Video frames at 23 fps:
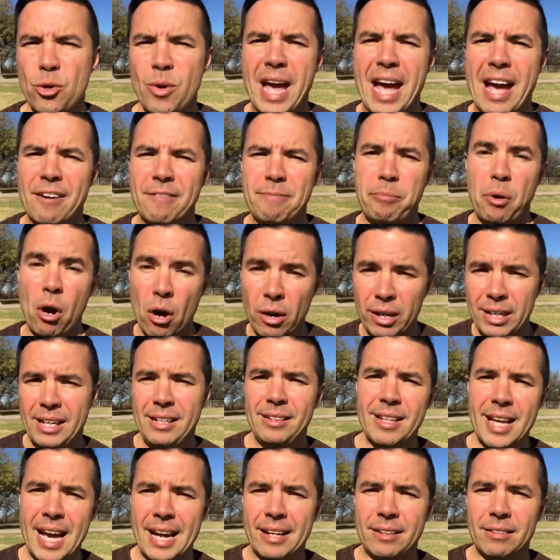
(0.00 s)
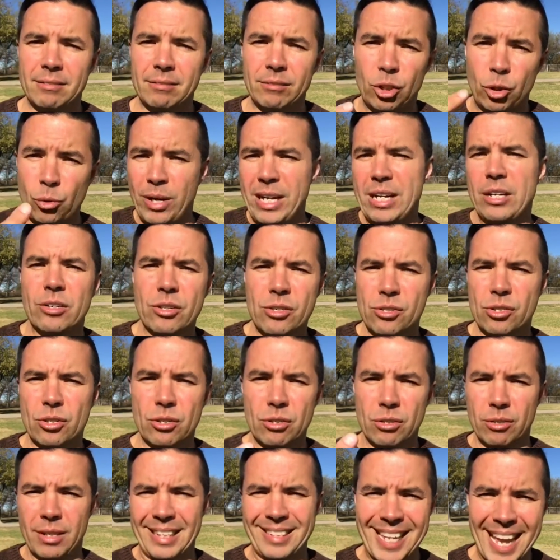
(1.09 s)
have parking lot greeters
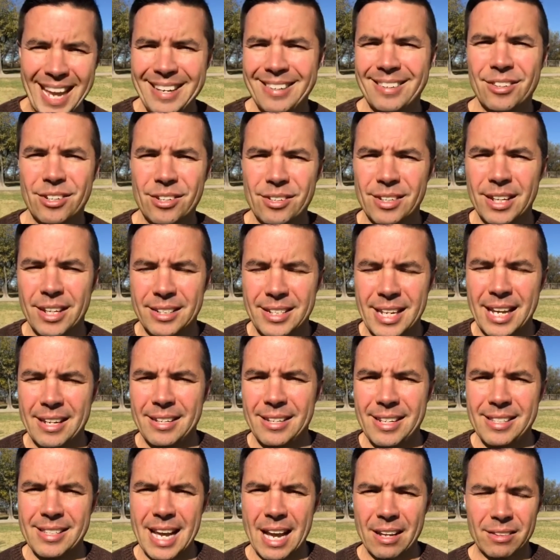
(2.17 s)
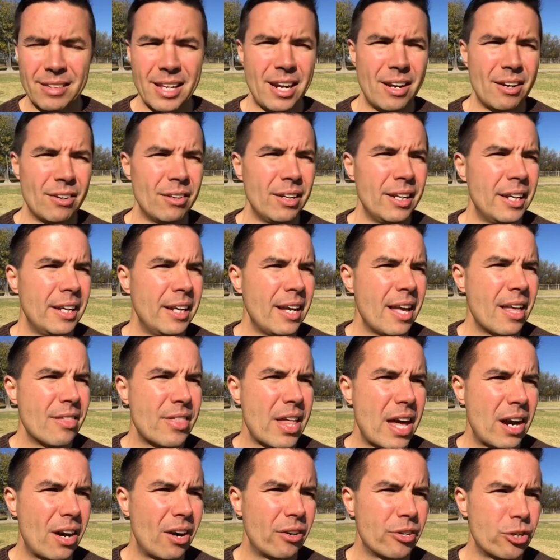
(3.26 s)
or attendees out there
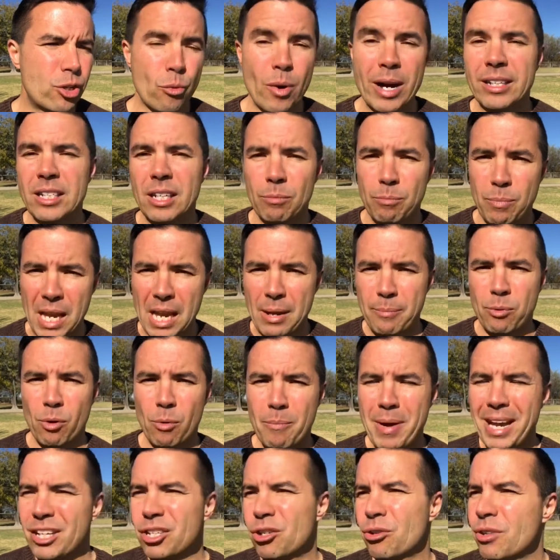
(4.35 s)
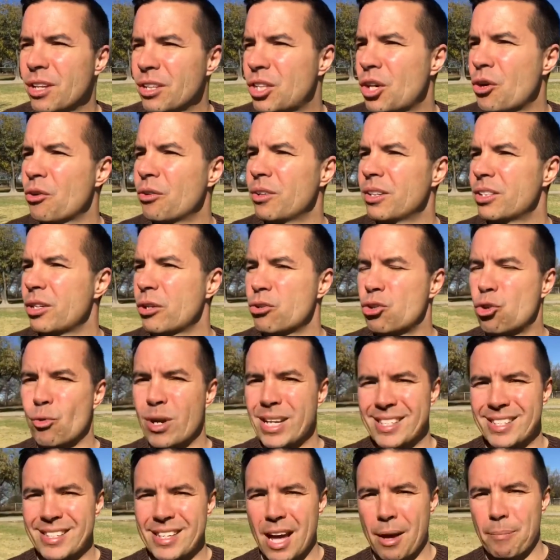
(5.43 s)
that are directing people. Make sure that they're
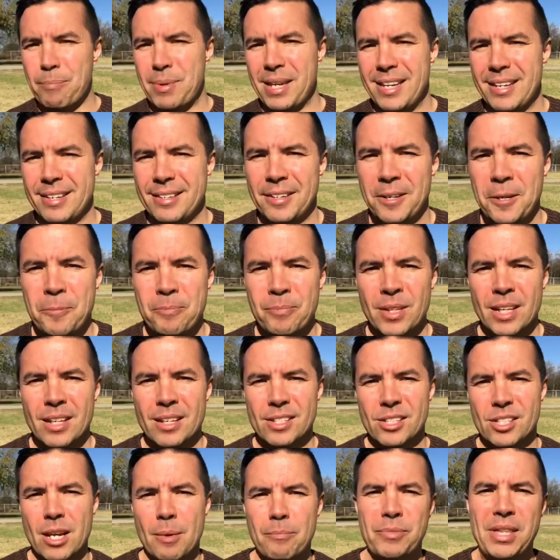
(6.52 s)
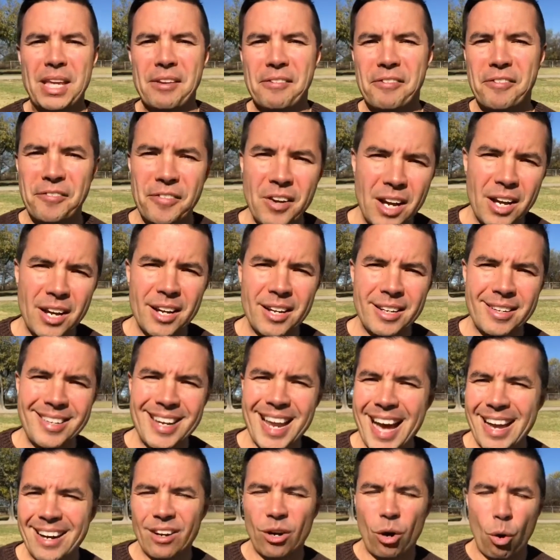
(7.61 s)
dressed up in something fun,
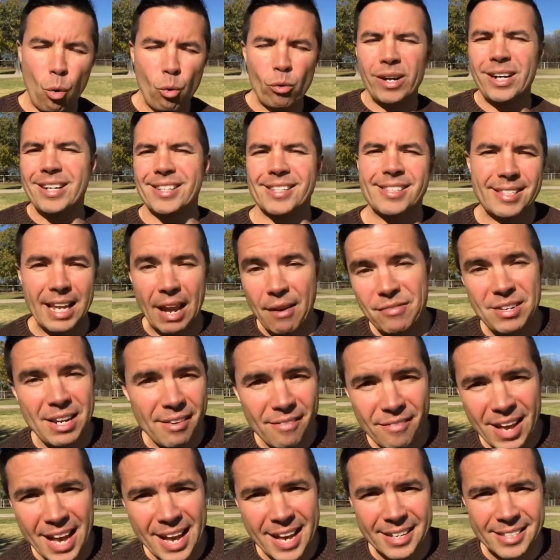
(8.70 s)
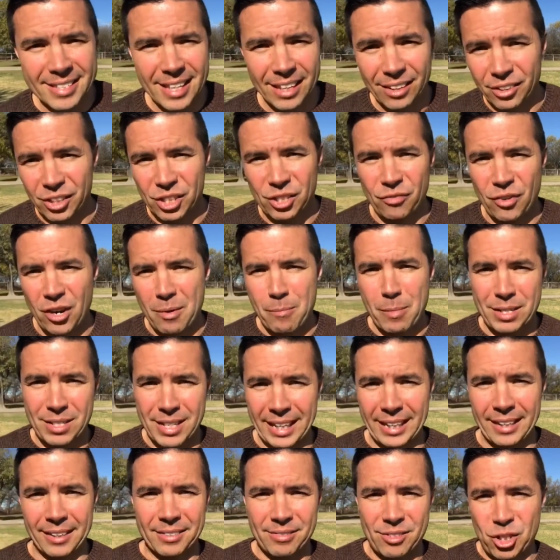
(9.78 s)
not an orange safety vest that looks very much
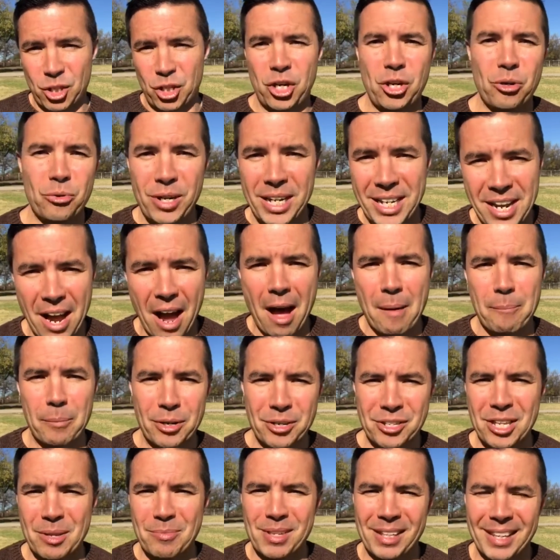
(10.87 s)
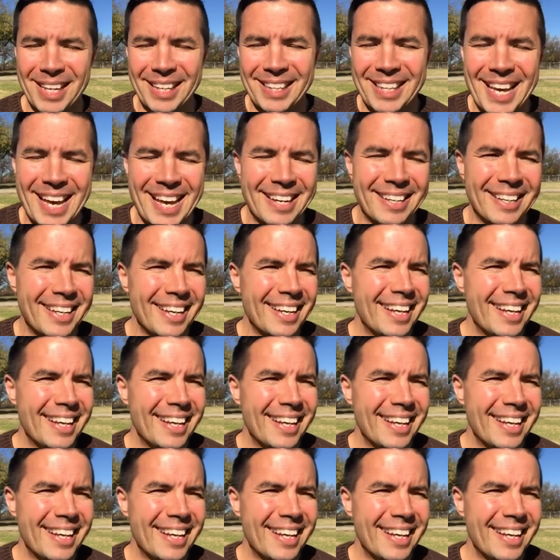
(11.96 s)
like a security cop or something like that.